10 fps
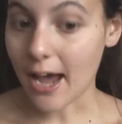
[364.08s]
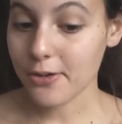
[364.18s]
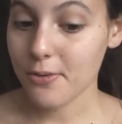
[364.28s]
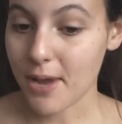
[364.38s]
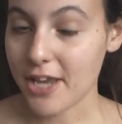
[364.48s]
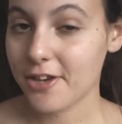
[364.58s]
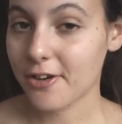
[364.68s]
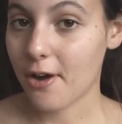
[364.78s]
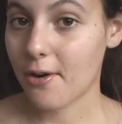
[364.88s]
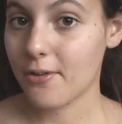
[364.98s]
how you make
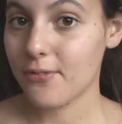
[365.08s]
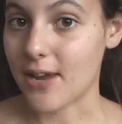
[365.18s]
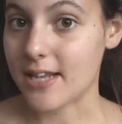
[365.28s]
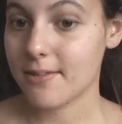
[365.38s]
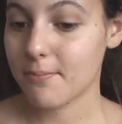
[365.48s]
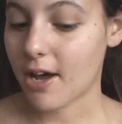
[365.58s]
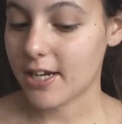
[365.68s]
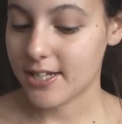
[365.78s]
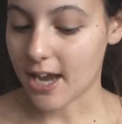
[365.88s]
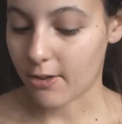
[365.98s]
your own face and
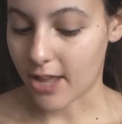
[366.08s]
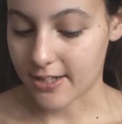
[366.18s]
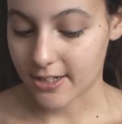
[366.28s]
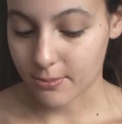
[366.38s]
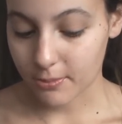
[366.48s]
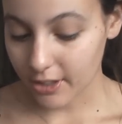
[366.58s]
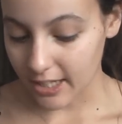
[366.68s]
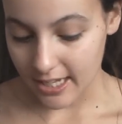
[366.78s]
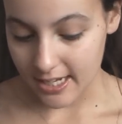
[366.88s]
body towelettes. It's really